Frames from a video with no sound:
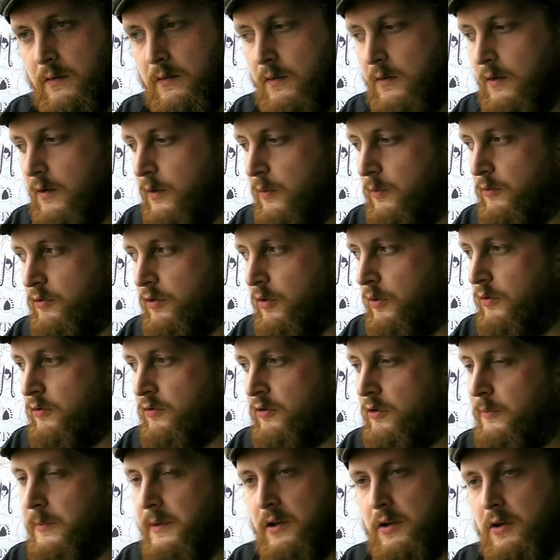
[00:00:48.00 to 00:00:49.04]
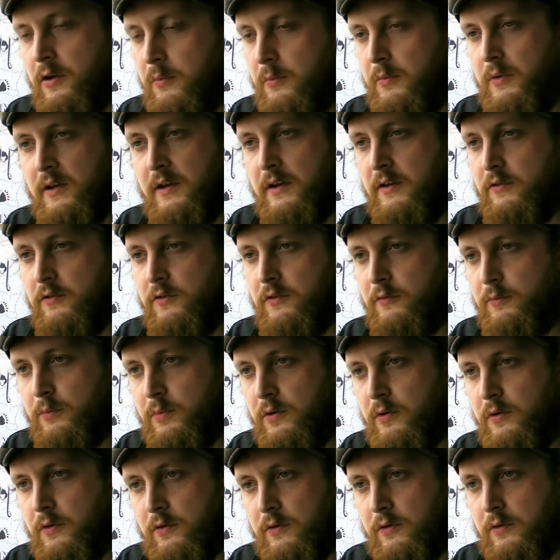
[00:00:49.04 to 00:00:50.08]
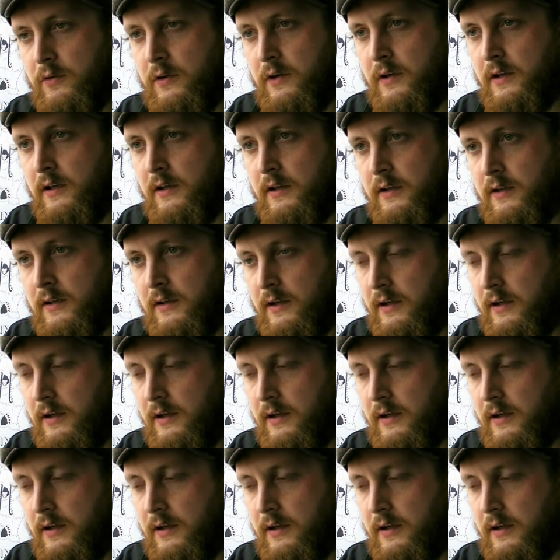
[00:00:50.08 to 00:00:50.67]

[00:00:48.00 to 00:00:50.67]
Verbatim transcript: them? It was always going to be a combination of both really.